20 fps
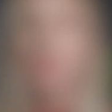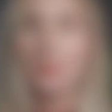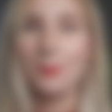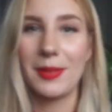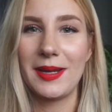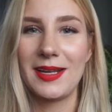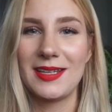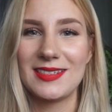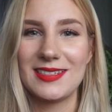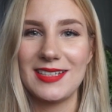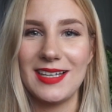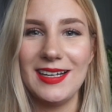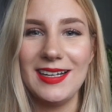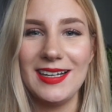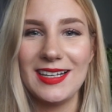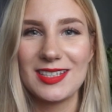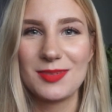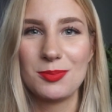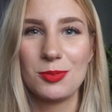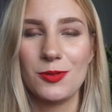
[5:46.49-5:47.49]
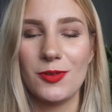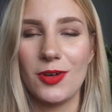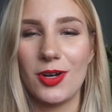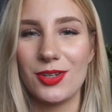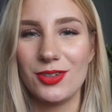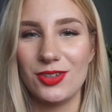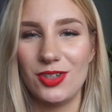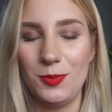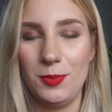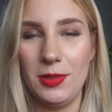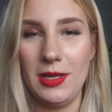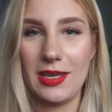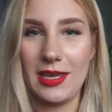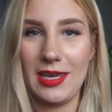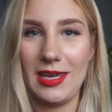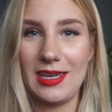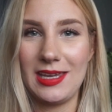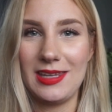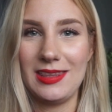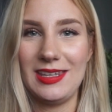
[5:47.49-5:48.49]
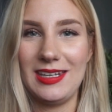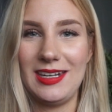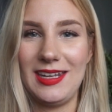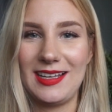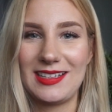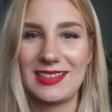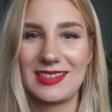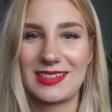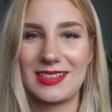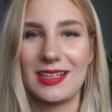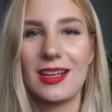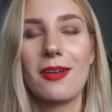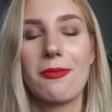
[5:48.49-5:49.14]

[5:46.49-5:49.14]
But instead, let's move on to picking the next